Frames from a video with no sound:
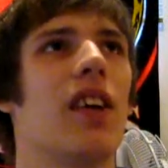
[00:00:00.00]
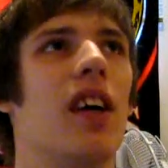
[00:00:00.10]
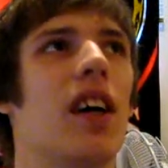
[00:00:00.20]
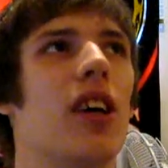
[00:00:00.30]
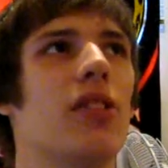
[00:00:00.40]

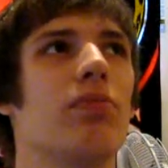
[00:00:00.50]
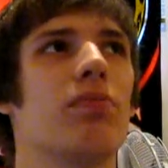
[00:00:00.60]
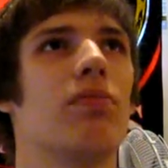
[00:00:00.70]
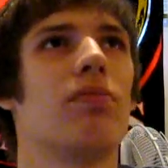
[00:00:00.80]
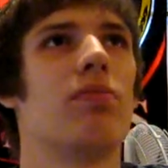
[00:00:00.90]
And
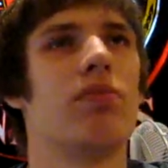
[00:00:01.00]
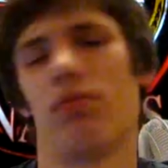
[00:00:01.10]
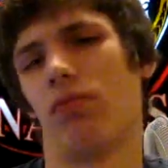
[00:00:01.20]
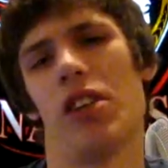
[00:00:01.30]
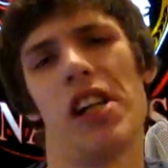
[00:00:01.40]

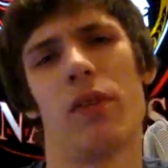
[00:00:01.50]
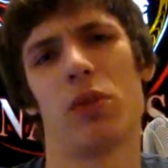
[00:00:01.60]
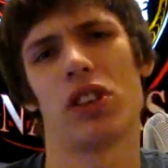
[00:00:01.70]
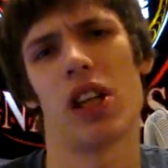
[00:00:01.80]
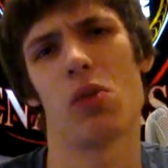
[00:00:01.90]

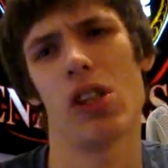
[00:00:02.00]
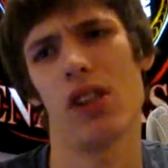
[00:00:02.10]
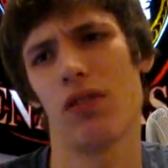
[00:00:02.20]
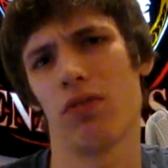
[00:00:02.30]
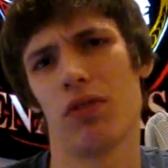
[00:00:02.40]
everyone's like,
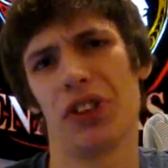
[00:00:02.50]
what?